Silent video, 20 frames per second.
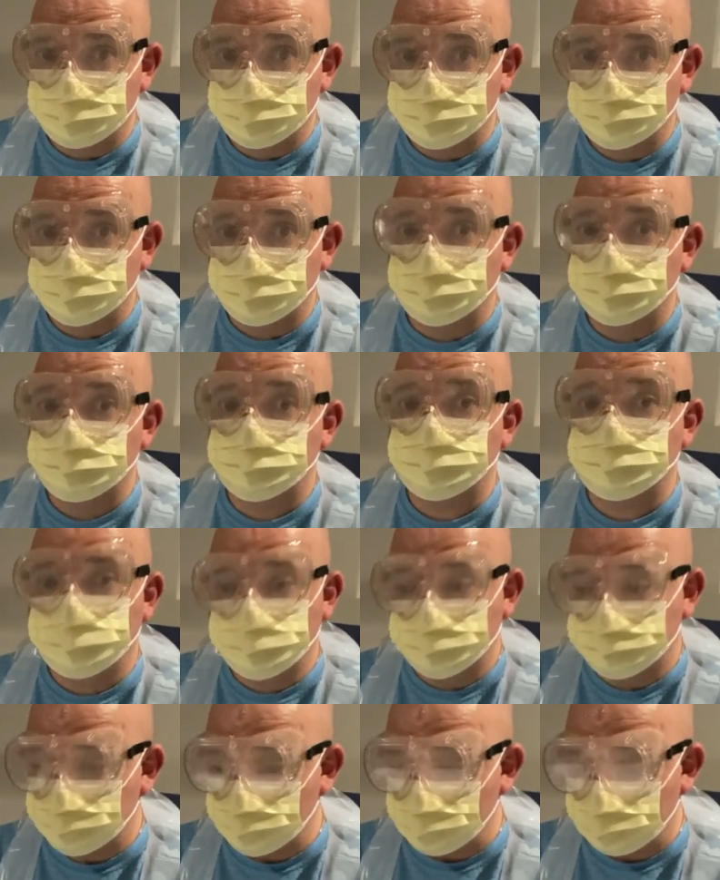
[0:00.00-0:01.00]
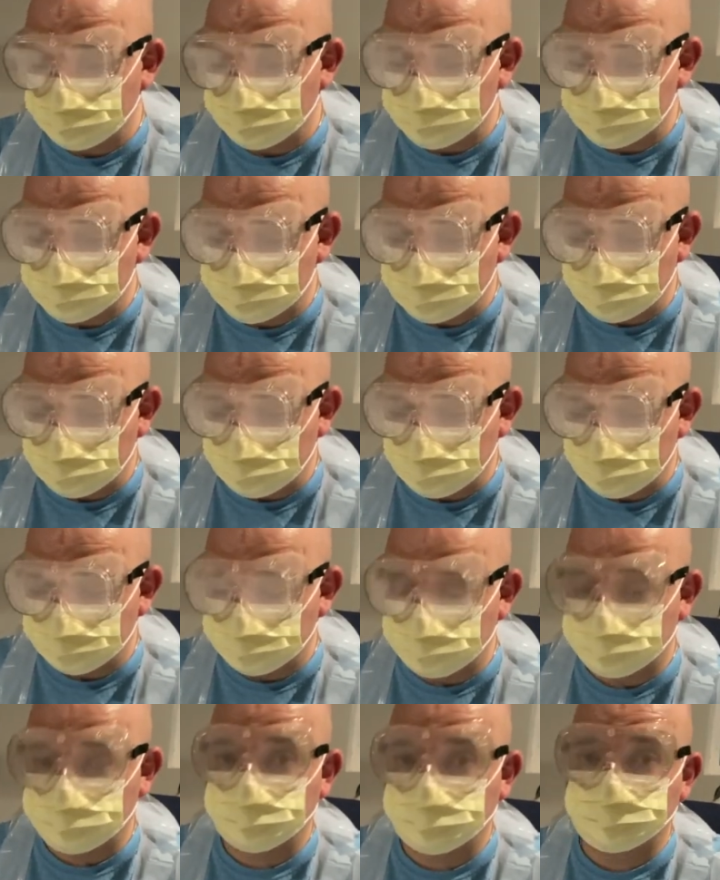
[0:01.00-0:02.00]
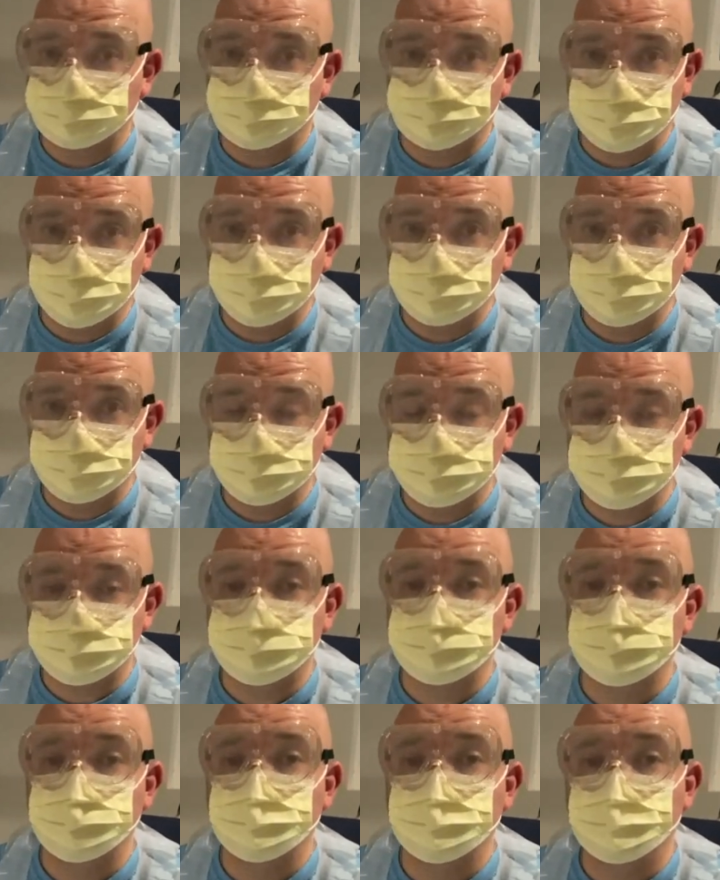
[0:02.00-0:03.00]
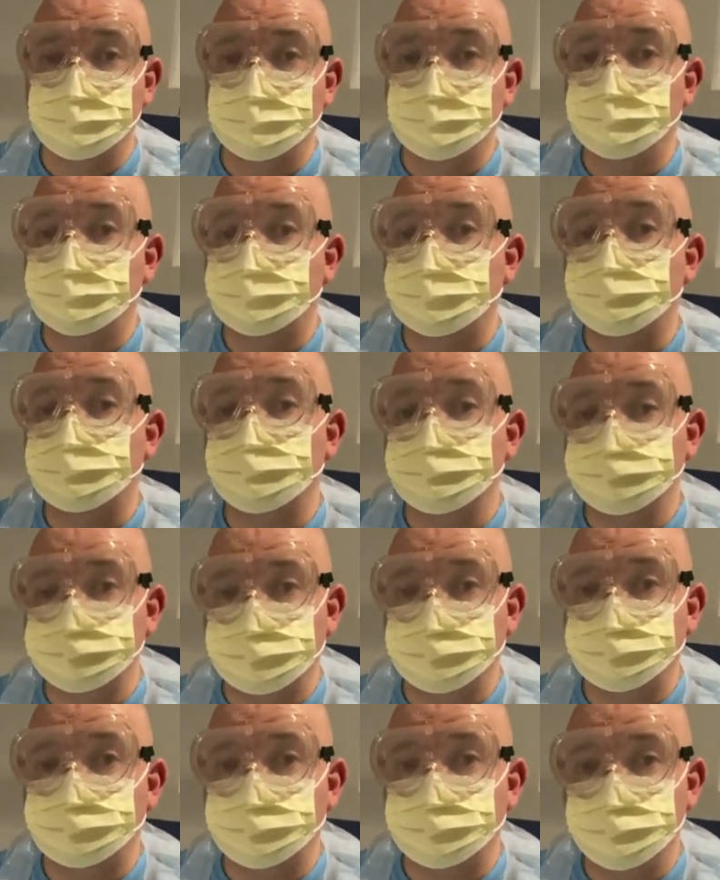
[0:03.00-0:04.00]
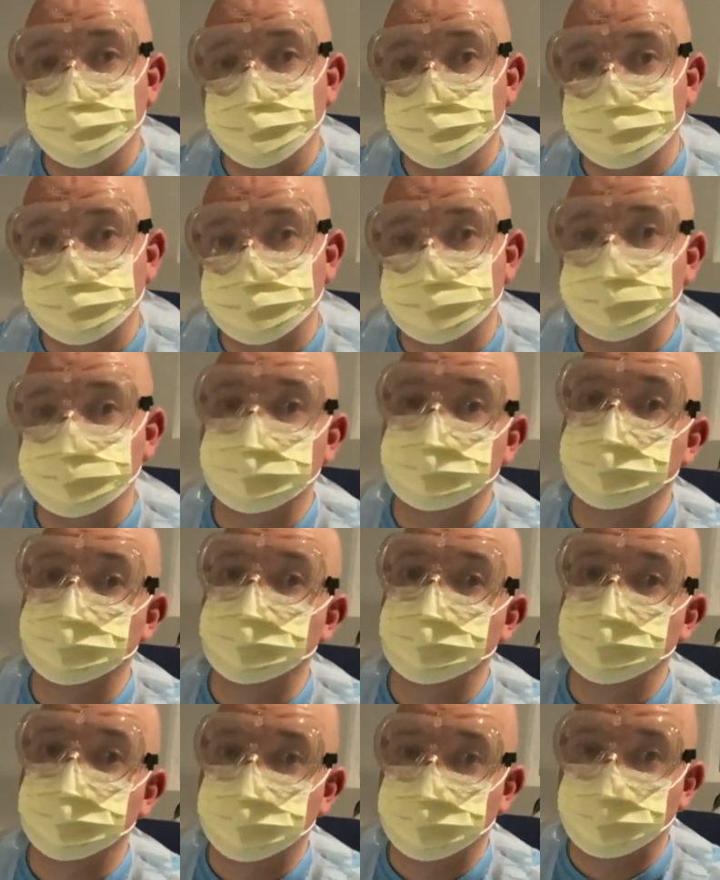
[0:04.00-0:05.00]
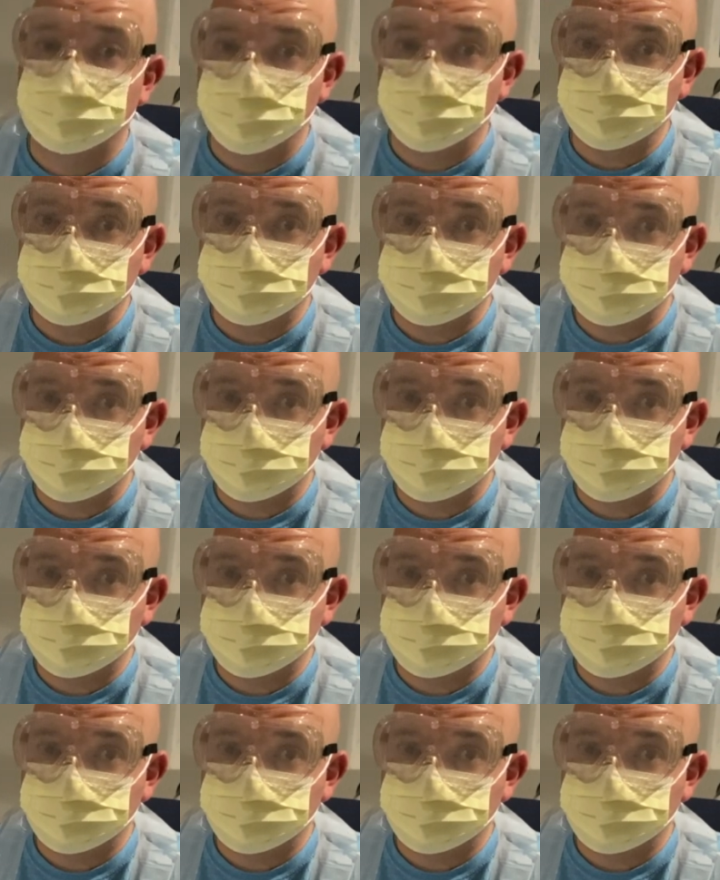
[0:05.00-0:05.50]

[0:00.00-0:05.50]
So 2 drops of the crystal violet, let it sit for a minute, rinse.